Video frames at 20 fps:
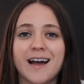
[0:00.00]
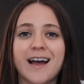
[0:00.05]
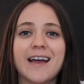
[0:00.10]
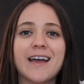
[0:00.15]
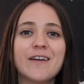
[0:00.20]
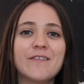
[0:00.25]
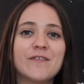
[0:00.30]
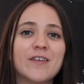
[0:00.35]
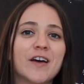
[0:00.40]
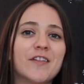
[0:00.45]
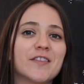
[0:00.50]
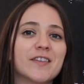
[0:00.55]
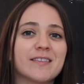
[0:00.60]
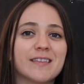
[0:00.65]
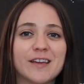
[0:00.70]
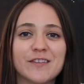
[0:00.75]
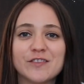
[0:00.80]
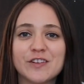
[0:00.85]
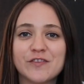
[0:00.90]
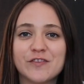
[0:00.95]
I have found the
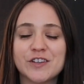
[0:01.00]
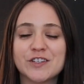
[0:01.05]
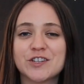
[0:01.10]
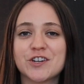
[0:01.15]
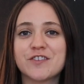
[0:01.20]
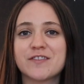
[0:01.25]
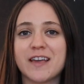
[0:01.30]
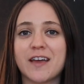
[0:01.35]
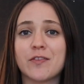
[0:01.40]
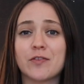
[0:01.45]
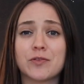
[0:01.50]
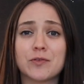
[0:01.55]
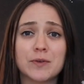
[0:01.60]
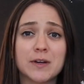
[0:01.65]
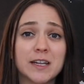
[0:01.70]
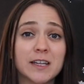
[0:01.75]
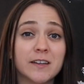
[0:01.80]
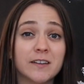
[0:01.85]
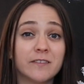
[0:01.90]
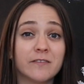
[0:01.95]
safety features and
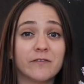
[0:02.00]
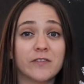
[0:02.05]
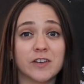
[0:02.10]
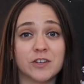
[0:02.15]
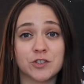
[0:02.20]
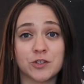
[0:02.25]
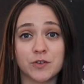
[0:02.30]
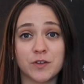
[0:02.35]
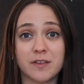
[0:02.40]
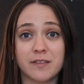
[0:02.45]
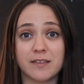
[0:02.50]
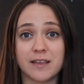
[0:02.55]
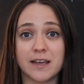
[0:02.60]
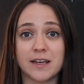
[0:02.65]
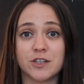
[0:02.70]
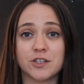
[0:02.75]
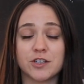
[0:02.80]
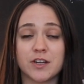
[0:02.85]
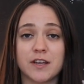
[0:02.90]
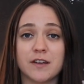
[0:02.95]
3D
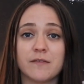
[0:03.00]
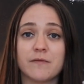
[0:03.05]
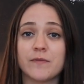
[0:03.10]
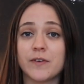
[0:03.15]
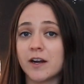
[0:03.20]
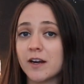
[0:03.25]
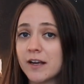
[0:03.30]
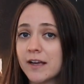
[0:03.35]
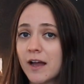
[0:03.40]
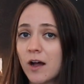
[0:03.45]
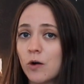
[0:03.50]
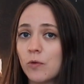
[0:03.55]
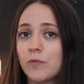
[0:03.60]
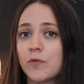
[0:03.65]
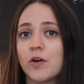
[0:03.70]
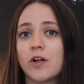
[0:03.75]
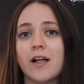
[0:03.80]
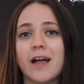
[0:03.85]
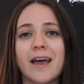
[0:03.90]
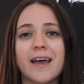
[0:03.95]
visualization very
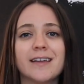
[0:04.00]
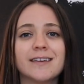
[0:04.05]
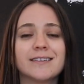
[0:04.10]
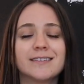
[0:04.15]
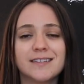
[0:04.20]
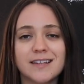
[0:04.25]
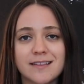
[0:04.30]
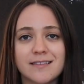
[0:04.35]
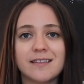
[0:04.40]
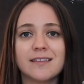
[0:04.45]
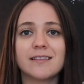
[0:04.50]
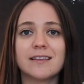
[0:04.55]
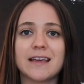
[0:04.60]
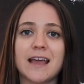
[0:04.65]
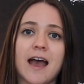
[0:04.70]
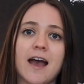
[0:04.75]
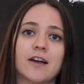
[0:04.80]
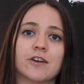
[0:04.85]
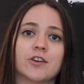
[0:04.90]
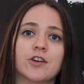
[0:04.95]
helpful and decently
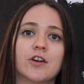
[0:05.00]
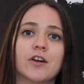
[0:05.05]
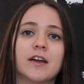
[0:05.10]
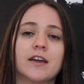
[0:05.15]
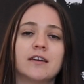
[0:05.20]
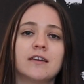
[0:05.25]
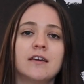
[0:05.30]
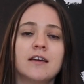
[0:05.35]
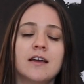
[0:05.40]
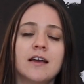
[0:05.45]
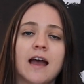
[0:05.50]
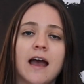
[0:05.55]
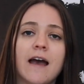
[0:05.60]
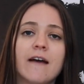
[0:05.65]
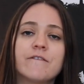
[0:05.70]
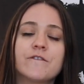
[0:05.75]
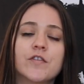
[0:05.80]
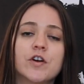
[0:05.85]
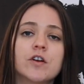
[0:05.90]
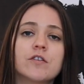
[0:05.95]
accurate.
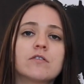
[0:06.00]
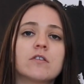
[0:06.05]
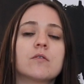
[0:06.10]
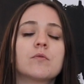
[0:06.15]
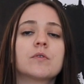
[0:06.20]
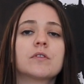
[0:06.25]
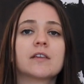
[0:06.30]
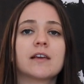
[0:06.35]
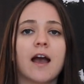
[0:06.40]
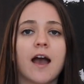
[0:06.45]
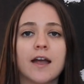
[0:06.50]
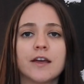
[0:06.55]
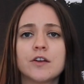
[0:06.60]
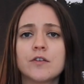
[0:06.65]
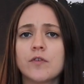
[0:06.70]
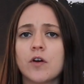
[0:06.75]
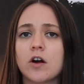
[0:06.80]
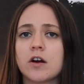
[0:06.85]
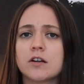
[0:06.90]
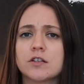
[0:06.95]
At first, it was kind
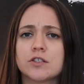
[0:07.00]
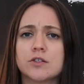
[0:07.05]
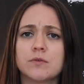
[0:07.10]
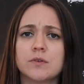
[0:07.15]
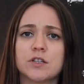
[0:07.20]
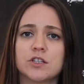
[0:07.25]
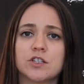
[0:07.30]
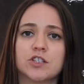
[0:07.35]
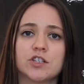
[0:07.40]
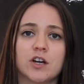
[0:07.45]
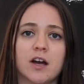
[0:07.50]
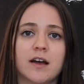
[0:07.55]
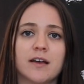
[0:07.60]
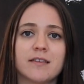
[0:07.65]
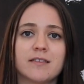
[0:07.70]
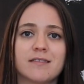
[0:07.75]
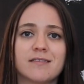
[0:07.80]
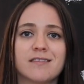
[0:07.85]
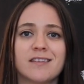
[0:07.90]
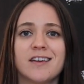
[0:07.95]
of hard to
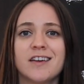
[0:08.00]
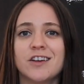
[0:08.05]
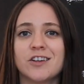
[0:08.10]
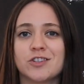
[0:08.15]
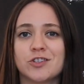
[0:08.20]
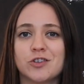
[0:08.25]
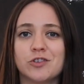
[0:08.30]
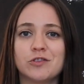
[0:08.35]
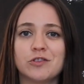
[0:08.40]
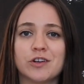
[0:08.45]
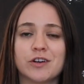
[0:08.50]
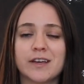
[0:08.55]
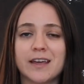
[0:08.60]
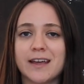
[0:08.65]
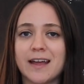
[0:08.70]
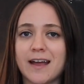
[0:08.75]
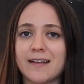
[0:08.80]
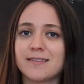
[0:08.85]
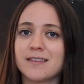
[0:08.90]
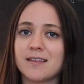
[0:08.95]
adjust to looking
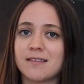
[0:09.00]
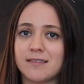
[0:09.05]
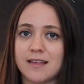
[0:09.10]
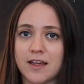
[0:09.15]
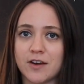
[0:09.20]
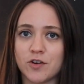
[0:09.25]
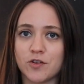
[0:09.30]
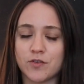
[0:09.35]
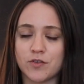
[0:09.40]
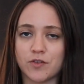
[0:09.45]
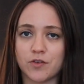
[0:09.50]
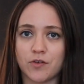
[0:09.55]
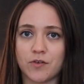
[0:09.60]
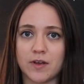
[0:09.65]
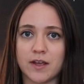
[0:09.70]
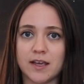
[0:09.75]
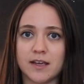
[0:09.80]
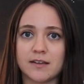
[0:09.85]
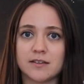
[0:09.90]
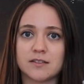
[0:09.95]
at the center
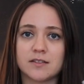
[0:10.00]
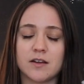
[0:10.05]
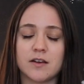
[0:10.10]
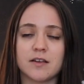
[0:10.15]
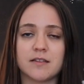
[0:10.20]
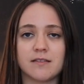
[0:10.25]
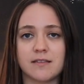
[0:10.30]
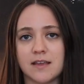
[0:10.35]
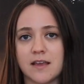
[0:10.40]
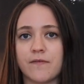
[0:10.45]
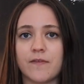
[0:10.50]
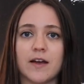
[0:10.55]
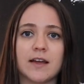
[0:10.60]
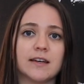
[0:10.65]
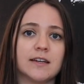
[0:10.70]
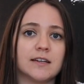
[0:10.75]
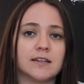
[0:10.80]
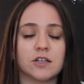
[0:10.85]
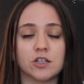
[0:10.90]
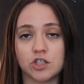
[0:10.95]
screen to see if I
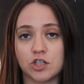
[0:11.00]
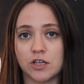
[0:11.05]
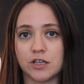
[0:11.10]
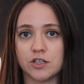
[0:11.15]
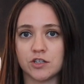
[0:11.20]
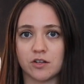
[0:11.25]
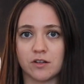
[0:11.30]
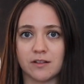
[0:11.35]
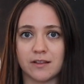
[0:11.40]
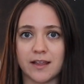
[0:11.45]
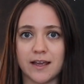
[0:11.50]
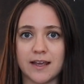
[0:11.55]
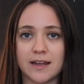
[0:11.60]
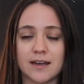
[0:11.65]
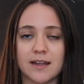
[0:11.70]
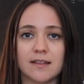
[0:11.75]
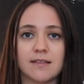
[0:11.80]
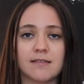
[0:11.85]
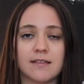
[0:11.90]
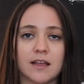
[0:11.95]
need to change a lane
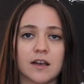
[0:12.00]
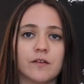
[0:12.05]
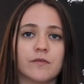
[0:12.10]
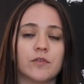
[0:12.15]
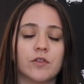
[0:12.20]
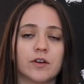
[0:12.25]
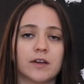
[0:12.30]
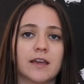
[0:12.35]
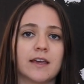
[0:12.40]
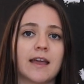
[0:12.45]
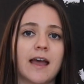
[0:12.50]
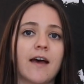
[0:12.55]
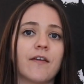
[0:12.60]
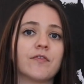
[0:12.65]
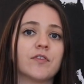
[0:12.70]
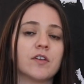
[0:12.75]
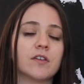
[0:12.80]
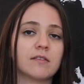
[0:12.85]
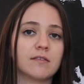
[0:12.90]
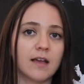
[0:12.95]
instead of looking at
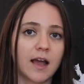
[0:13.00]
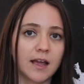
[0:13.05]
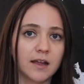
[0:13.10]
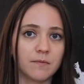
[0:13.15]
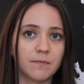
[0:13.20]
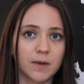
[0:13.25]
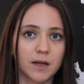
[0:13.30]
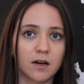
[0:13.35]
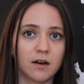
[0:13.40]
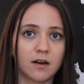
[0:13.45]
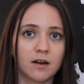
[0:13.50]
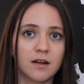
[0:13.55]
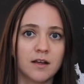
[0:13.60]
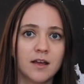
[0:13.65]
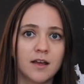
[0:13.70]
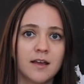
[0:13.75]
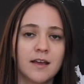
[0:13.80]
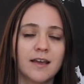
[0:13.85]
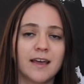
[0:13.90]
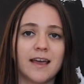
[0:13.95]
the side mirror.
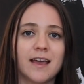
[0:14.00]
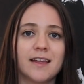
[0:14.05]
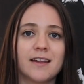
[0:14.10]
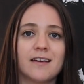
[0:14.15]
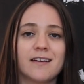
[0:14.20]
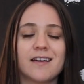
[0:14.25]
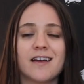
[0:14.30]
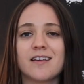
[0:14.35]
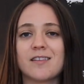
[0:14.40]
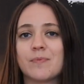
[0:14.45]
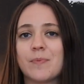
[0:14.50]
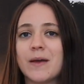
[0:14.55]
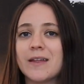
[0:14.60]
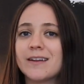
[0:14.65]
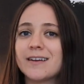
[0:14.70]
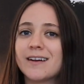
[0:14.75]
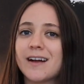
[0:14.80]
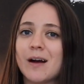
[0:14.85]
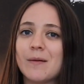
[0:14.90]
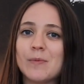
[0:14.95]
It has been
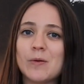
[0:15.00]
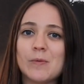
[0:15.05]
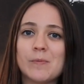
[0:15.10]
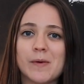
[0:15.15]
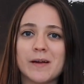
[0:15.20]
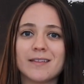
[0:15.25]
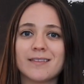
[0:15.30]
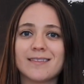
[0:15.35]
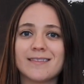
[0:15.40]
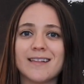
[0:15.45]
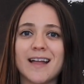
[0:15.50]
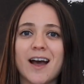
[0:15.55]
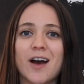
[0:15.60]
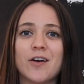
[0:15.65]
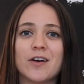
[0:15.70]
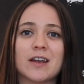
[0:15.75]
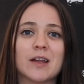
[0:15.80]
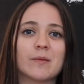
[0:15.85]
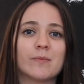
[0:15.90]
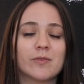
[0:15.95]
a couple months now
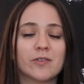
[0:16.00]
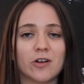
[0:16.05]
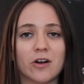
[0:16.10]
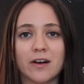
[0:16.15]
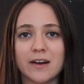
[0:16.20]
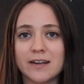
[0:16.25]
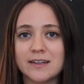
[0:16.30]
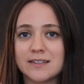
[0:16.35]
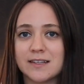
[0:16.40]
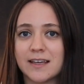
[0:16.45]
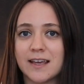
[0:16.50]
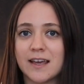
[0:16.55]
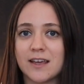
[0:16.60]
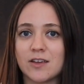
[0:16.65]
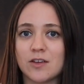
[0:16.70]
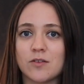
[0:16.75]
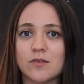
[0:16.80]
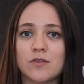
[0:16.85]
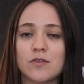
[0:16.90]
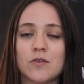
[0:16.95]
and I'm starting to get
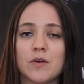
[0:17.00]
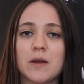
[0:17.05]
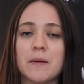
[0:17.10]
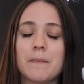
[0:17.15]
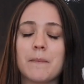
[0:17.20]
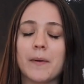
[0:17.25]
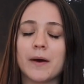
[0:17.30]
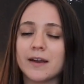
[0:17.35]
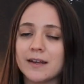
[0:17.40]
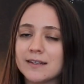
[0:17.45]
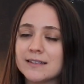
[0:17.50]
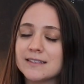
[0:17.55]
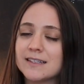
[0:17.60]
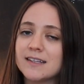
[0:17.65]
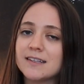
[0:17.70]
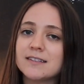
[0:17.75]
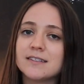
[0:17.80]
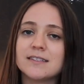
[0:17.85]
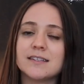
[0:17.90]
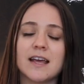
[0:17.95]
used to it, but it
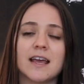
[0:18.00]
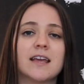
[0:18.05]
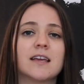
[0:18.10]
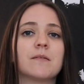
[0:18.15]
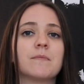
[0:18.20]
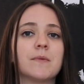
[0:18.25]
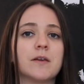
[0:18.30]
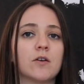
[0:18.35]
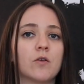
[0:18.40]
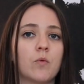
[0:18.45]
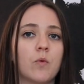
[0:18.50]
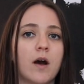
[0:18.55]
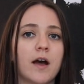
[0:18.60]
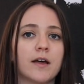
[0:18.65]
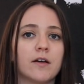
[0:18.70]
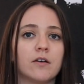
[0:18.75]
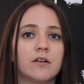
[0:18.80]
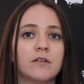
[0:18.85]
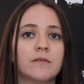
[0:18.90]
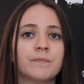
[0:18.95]
did take me a
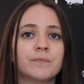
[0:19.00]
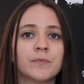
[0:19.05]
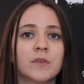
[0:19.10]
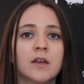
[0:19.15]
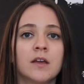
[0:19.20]
while.